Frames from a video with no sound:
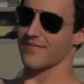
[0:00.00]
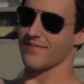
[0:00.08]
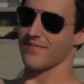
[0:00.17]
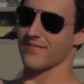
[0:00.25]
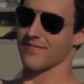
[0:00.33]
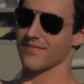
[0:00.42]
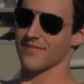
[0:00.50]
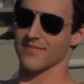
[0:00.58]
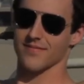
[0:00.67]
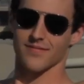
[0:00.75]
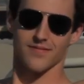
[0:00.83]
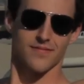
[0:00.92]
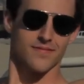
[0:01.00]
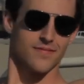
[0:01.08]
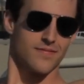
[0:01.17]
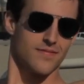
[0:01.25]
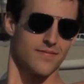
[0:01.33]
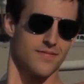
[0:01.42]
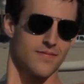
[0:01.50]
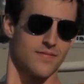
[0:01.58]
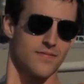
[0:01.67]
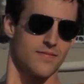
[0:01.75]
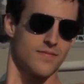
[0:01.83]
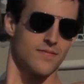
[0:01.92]

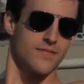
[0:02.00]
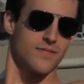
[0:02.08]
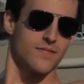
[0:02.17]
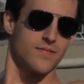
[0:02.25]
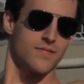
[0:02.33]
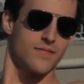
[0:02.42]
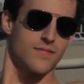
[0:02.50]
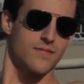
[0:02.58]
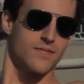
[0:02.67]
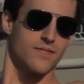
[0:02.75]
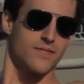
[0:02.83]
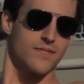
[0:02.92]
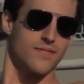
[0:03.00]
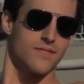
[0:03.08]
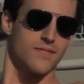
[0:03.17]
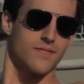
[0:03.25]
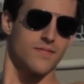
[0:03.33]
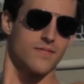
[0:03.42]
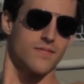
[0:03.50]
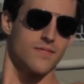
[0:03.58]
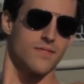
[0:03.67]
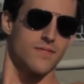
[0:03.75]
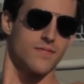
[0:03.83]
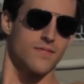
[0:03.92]

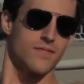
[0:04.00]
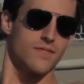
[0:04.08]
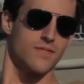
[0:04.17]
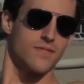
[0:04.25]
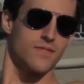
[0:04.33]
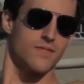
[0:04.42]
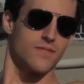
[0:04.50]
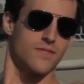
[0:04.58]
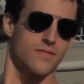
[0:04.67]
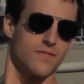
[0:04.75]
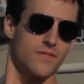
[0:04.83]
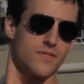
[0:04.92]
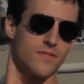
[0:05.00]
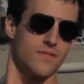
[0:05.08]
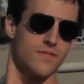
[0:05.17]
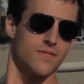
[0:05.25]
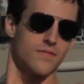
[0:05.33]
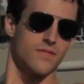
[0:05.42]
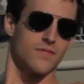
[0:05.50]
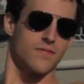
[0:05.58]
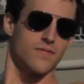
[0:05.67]
No words are spoken by the person on screen.